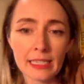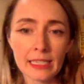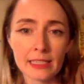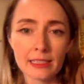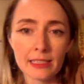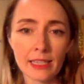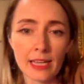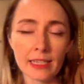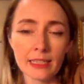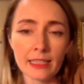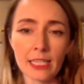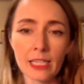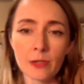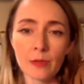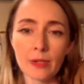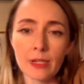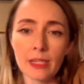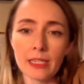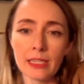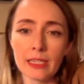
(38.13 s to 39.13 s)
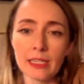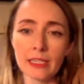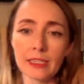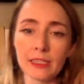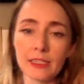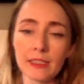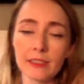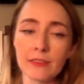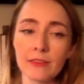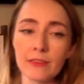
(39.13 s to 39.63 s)
It's not a liquid. It
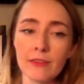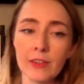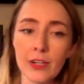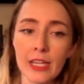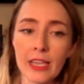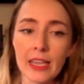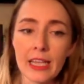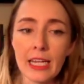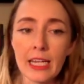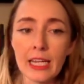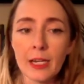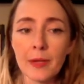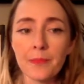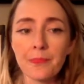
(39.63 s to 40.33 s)
is very thick.